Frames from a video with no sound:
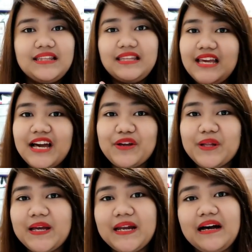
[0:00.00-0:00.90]
hindi kayo
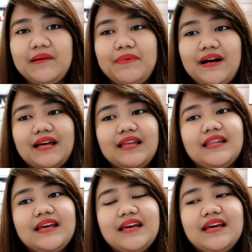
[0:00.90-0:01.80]

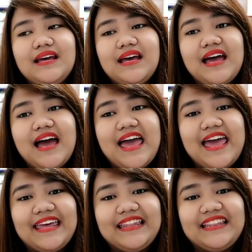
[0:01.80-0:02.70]
nahirapan,
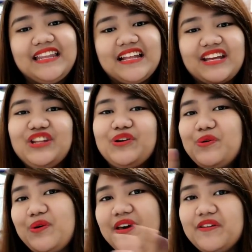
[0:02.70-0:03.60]
and you
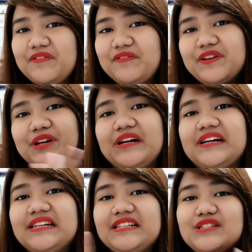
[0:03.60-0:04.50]
know, I've
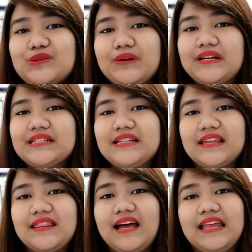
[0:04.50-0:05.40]
heard stories
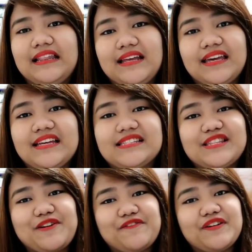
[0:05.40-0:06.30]
like that, like it's
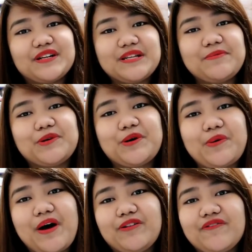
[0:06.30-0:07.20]
their first time to
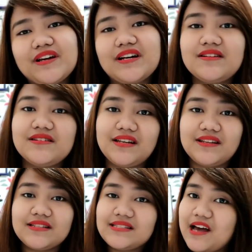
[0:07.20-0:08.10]
go out of the country
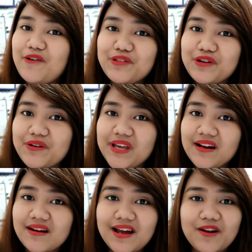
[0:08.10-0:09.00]
and it's South
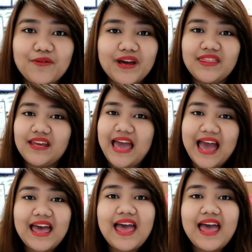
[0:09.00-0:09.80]
Korea right away, they